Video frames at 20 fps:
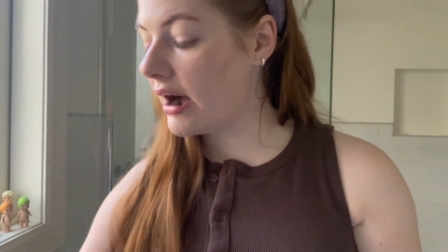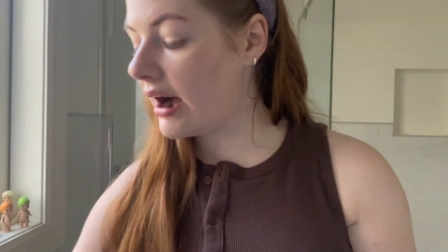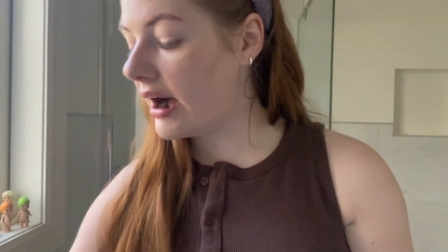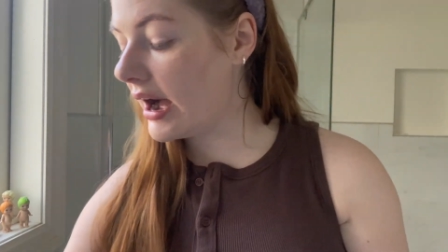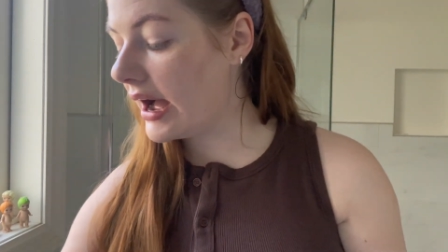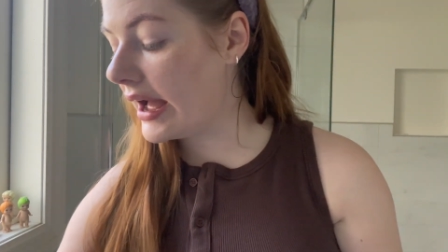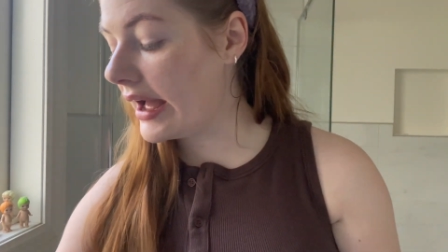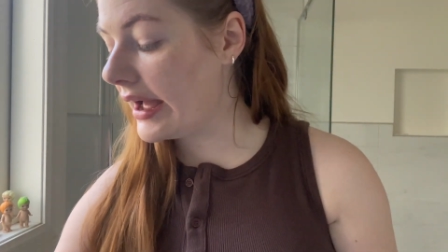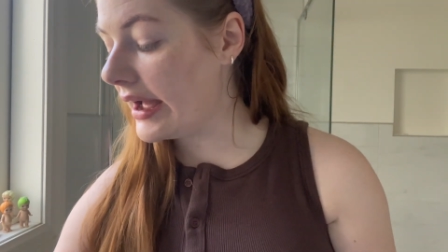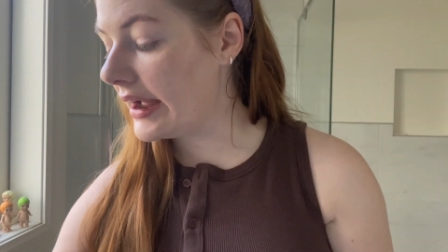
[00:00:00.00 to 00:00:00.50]

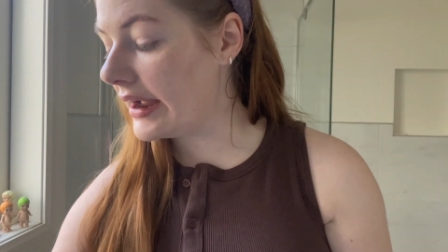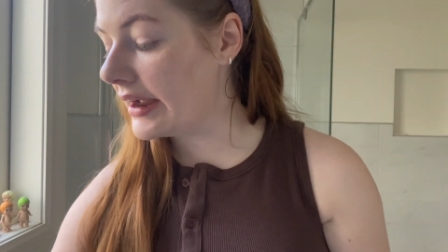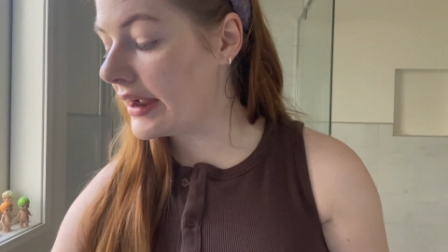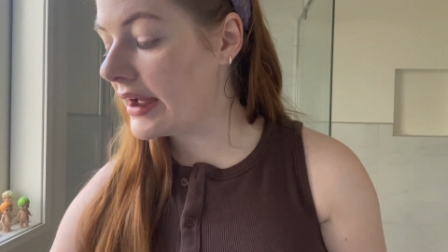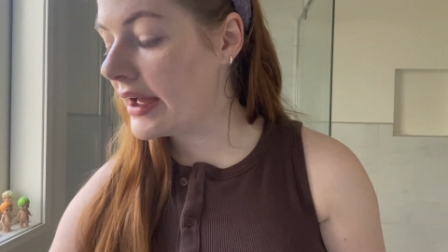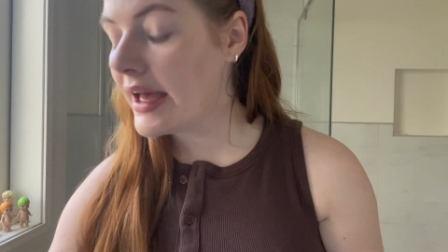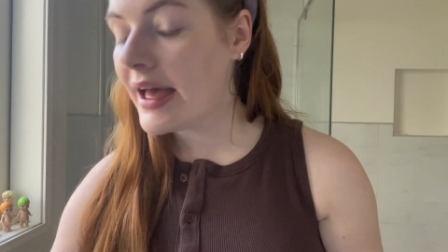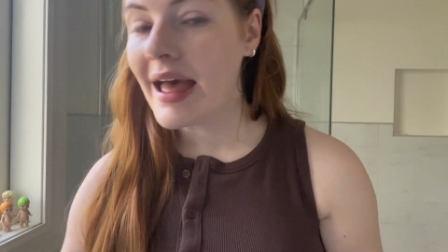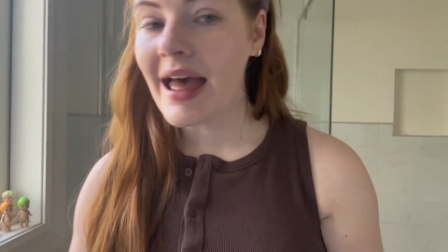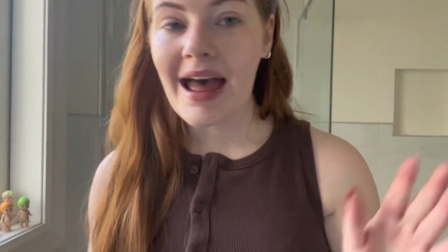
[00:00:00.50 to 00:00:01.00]
I
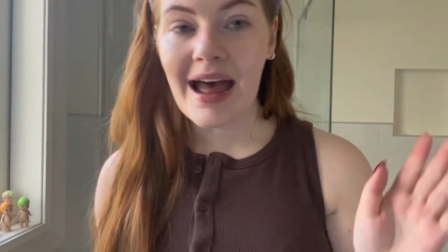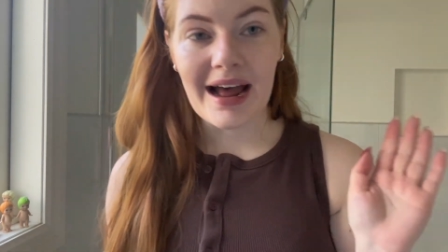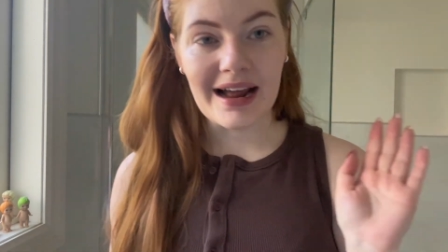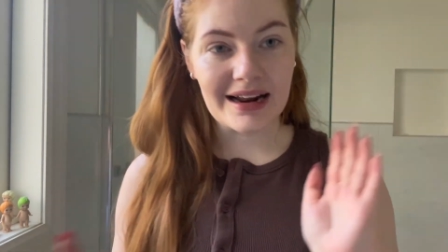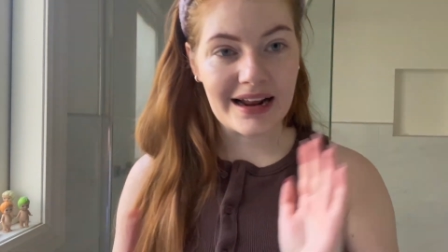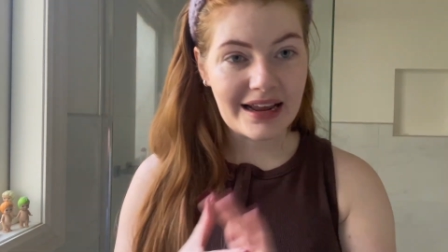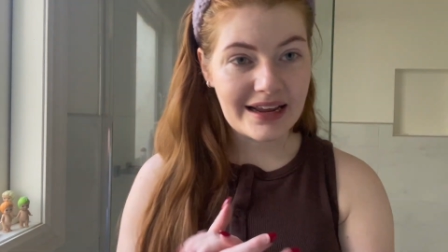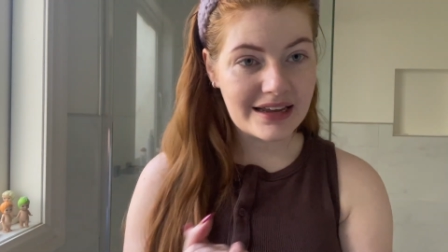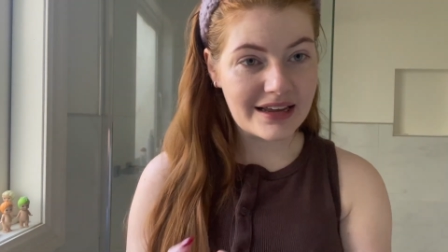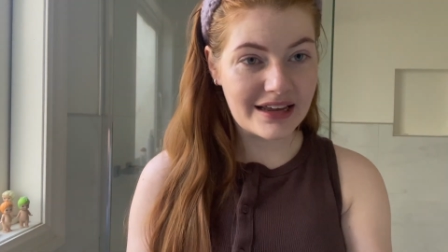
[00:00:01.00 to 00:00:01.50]
had
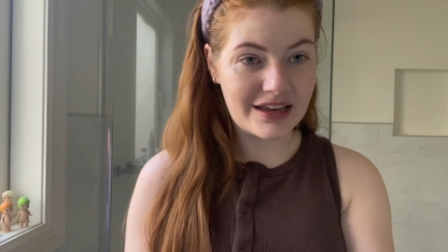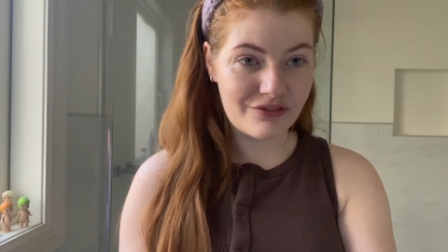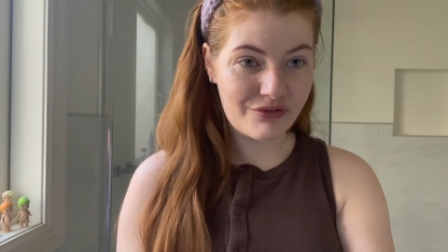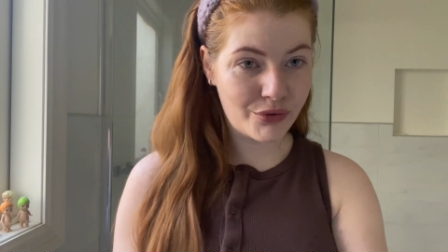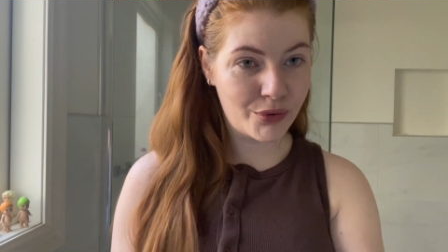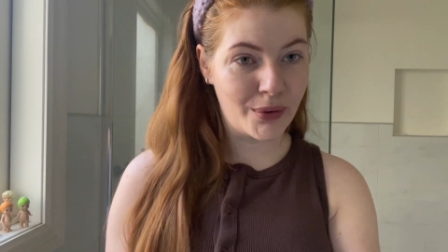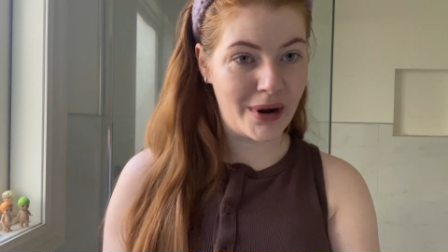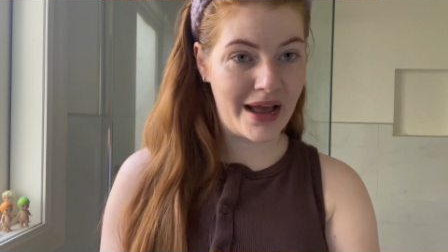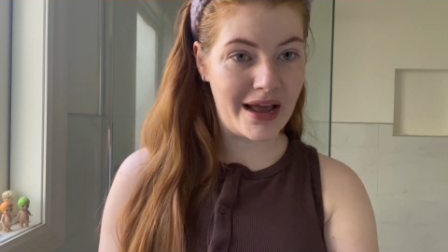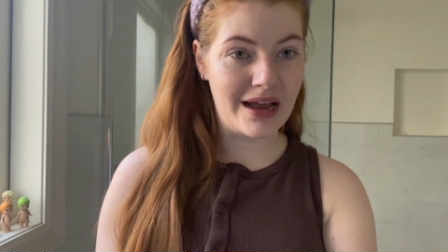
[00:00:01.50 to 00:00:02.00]
a
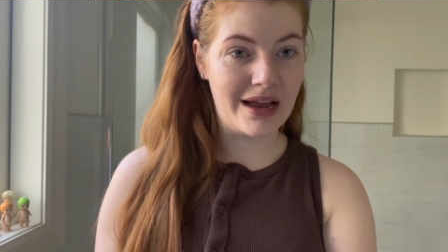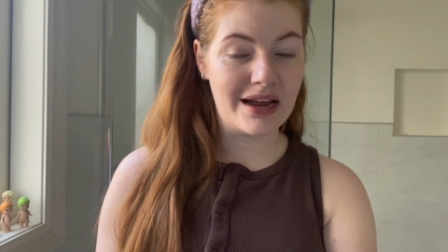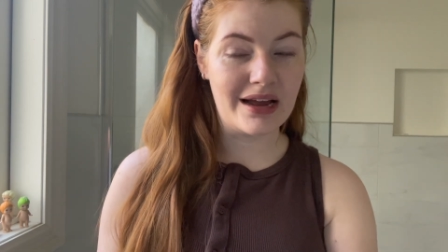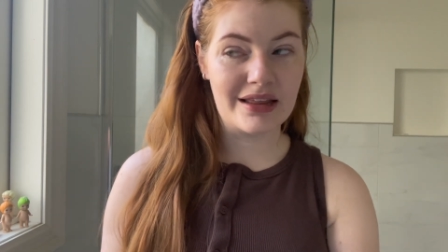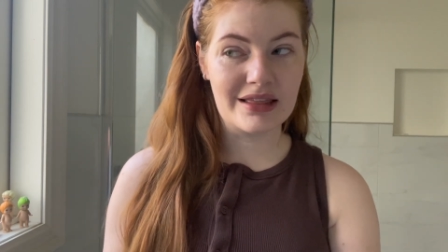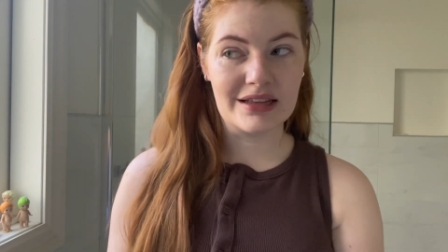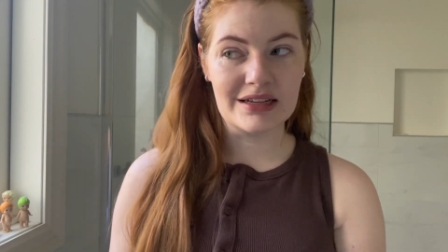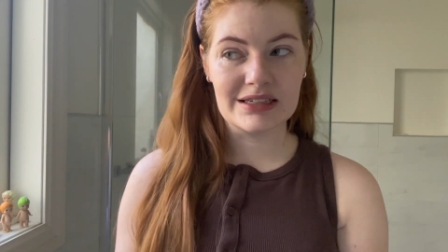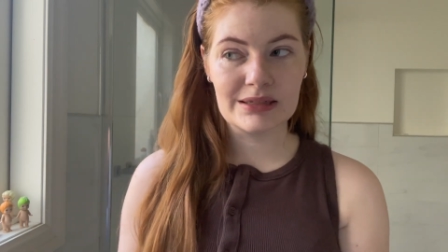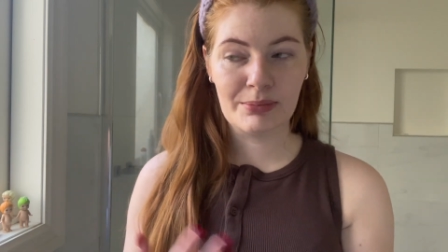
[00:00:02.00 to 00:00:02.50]

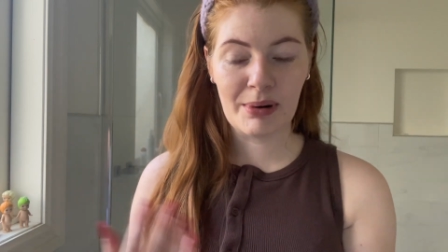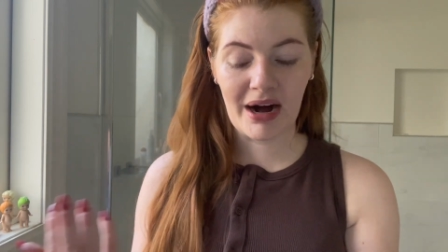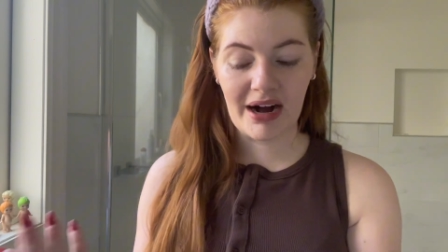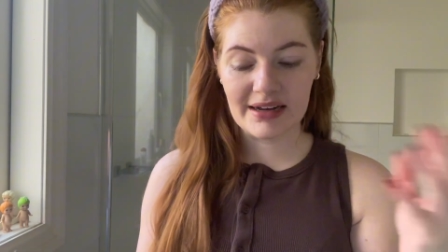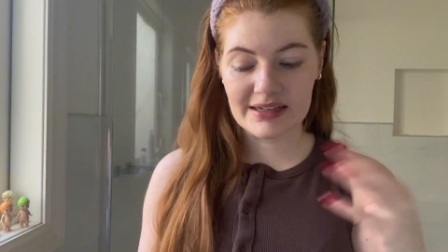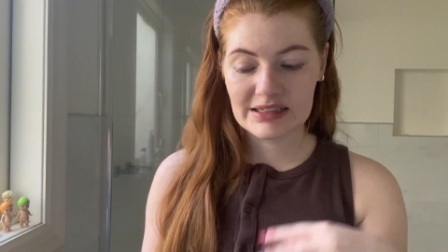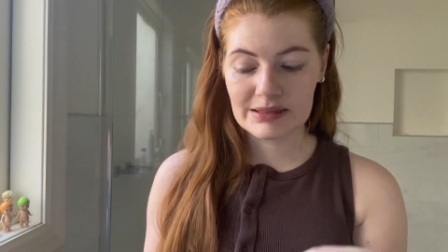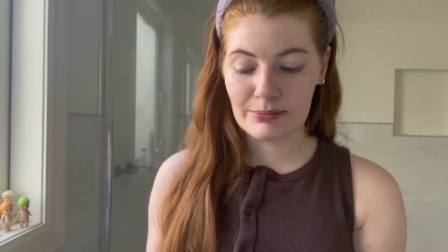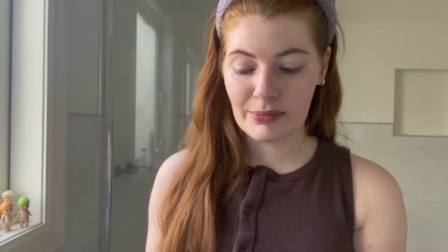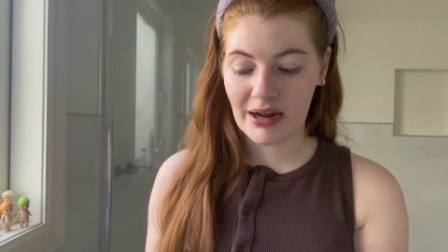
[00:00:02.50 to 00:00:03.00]
giveaway this
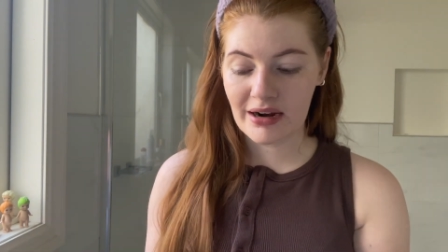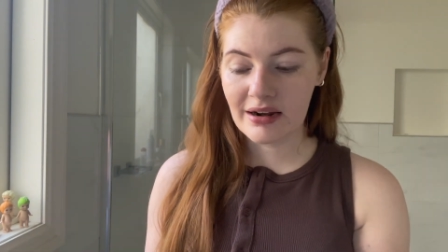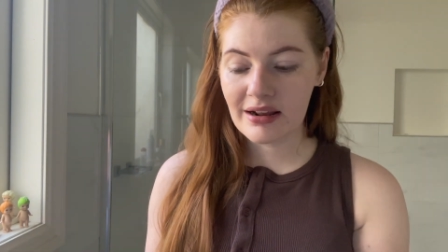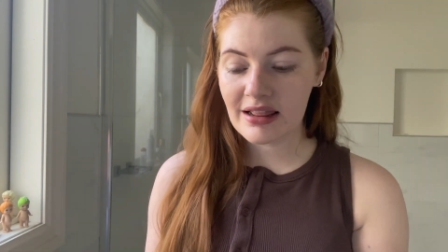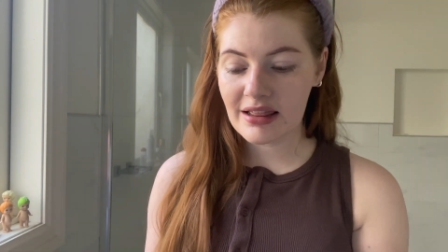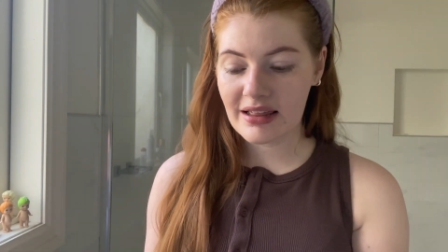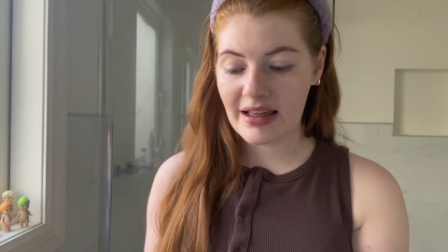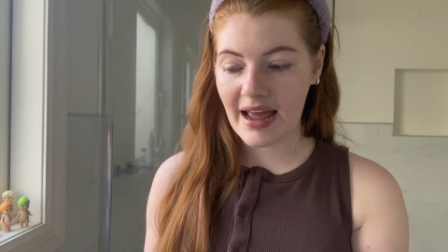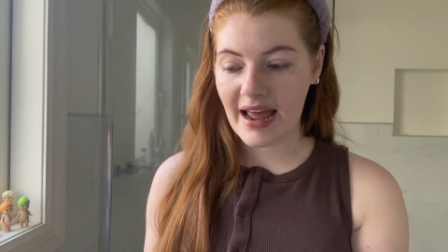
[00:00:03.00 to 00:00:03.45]
past month